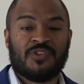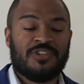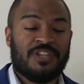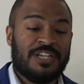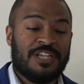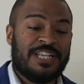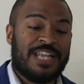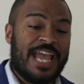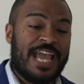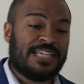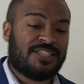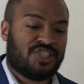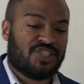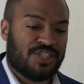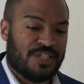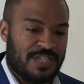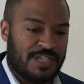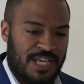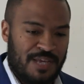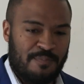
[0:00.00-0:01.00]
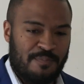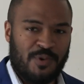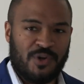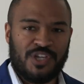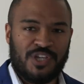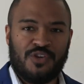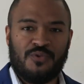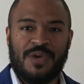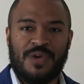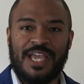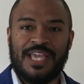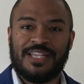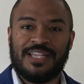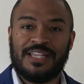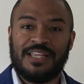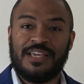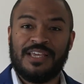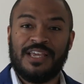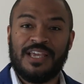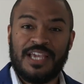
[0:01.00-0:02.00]
The nation he put you
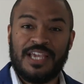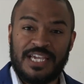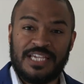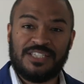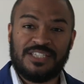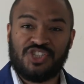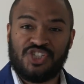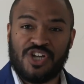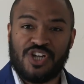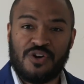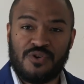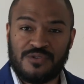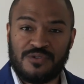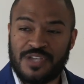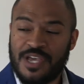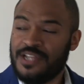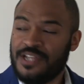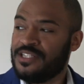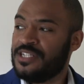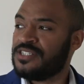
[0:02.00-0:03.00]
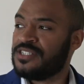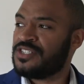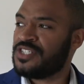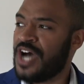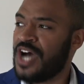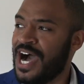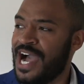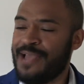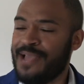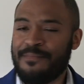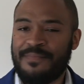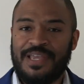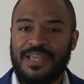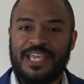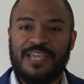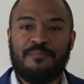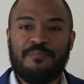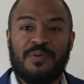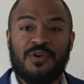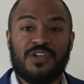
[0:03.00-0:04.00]
in, he chose. The time
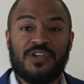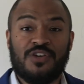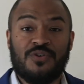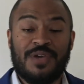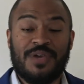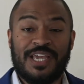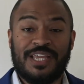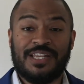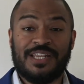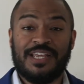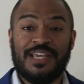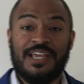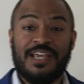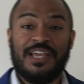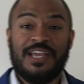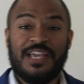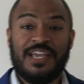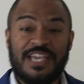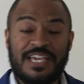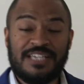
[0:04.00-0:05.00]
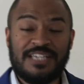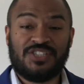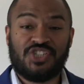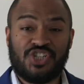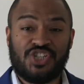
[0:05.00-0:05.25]
he put you in, he